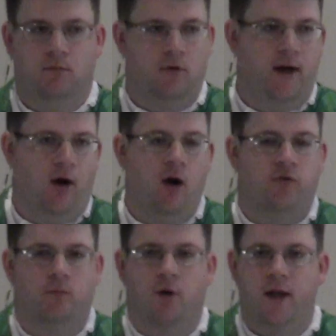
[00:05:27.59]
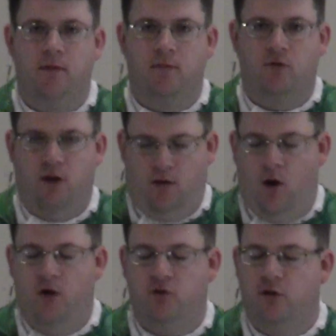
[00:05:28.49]
Great, awesome, right? That's
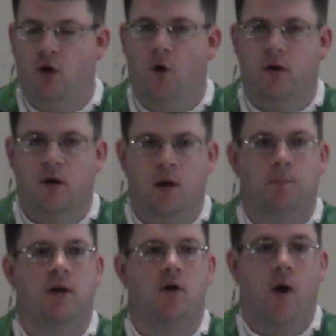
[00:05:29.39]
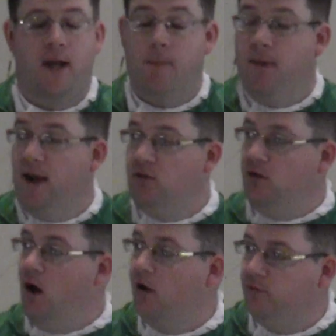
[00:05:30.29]
all I should have known. But no, I got back to
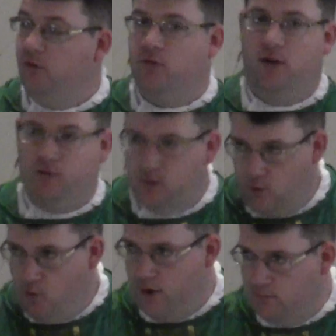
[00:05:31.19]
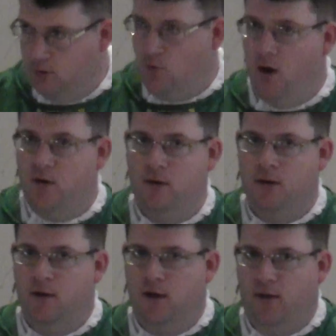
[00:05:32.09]
the office and I said hello to everyone.
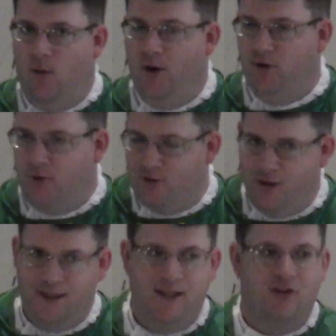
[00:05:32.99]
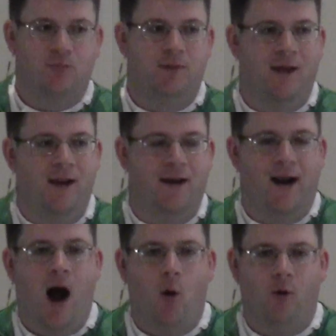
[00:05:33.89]
And I went and clicked on ESPN, and
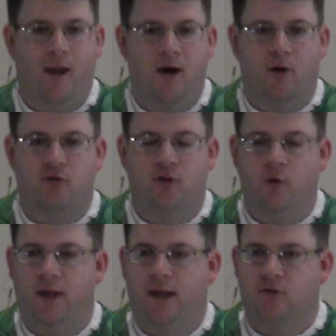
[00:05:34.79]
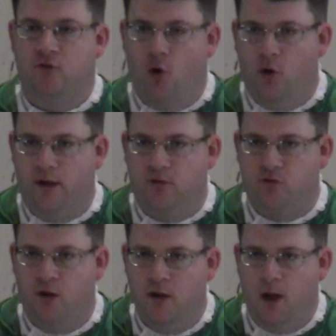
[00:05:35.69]
an hour later, I was still looking at
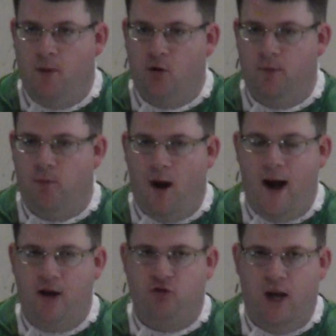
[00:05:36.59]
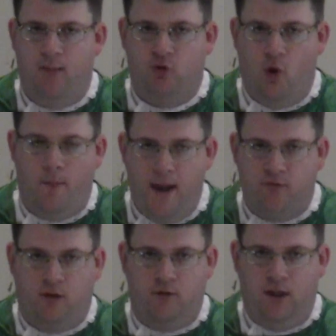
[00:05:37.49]
stories about LeBron James going
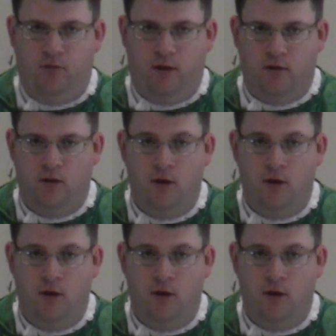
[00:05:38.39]
back to Cleveland.